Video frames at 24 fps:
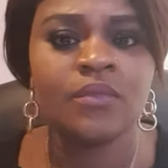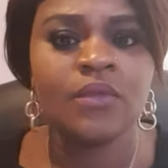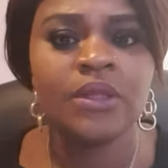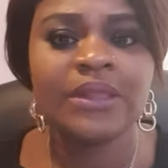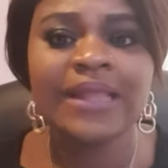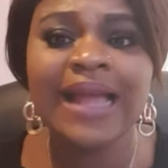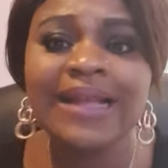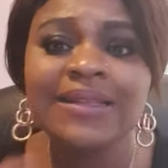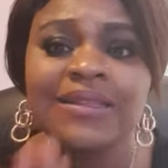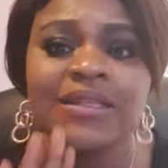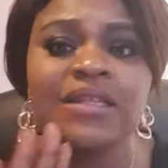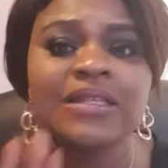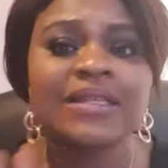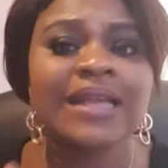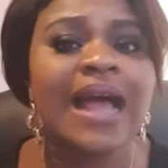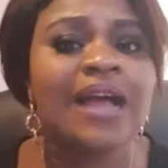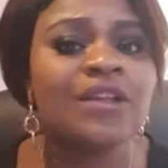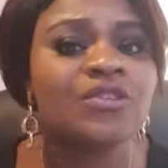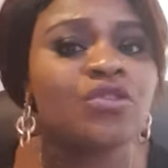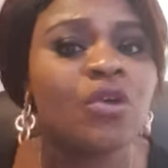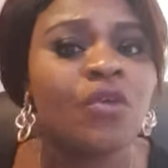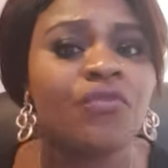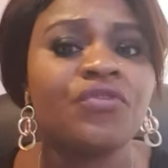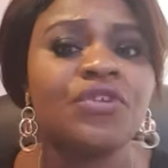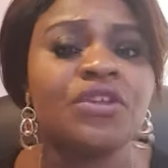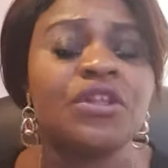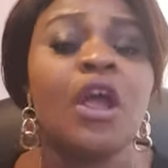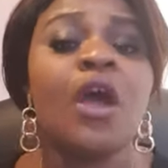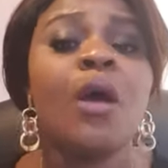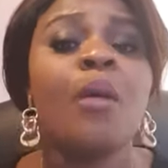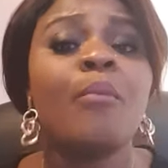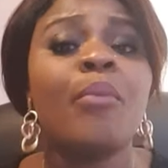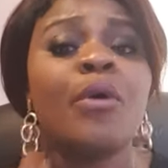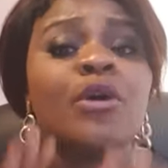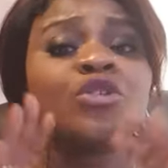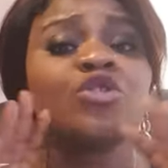That is out of it.
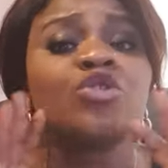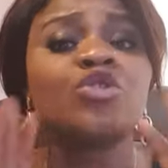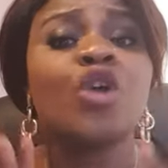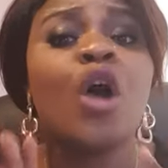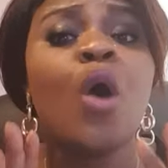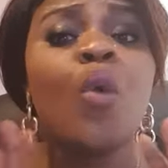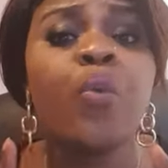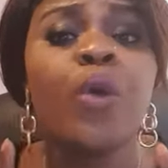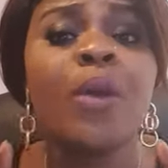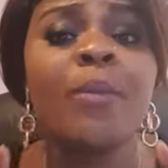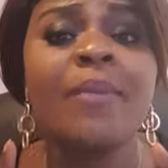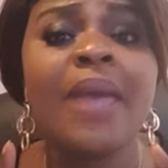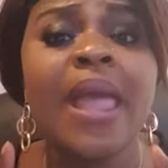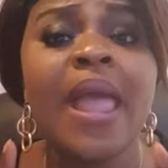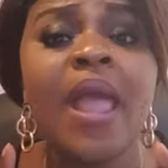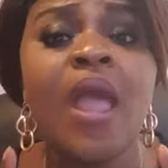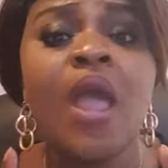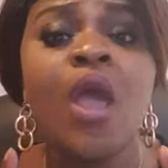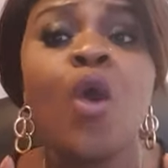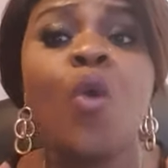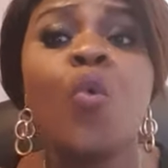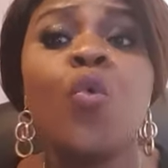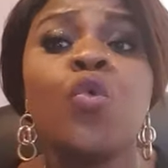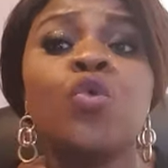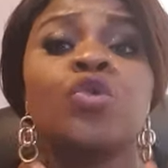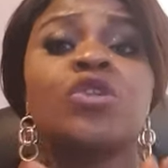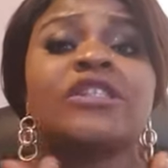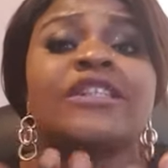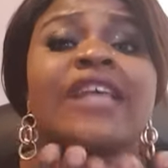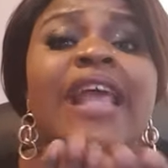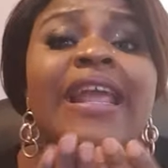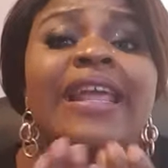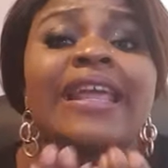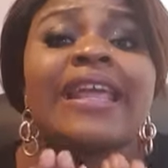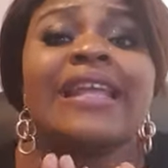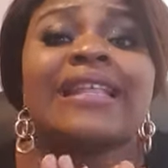But some women will
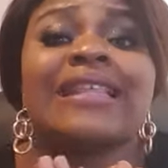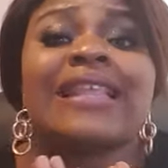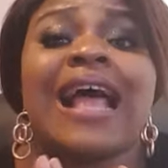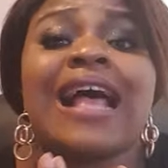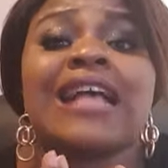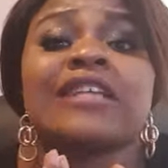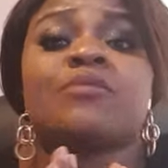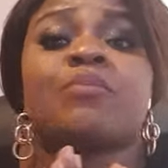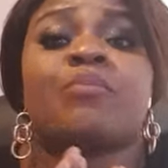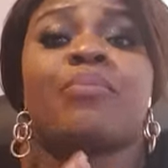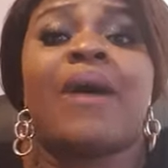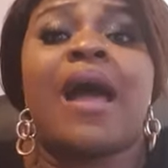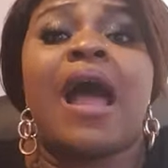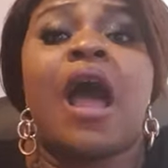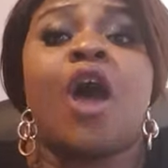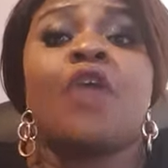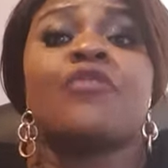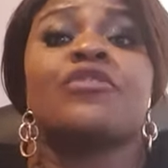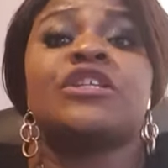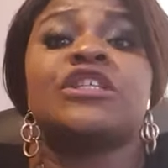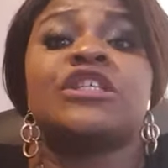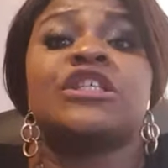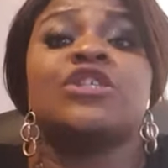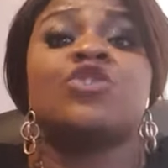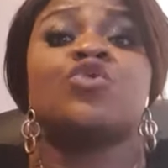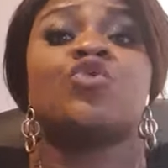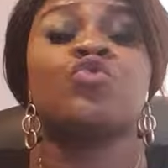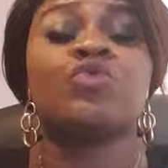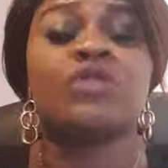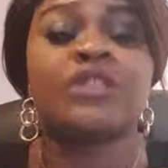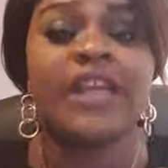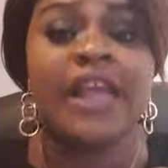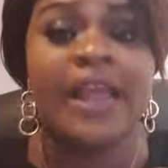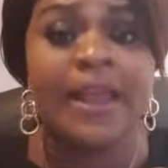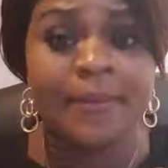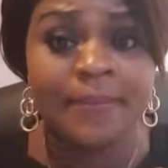take it as priority to
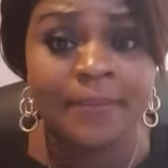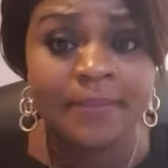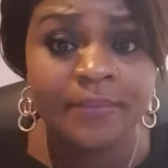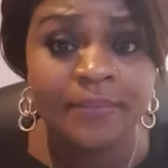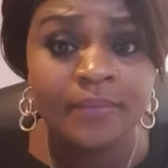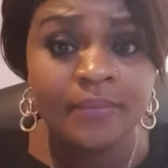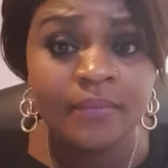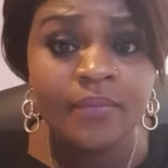them.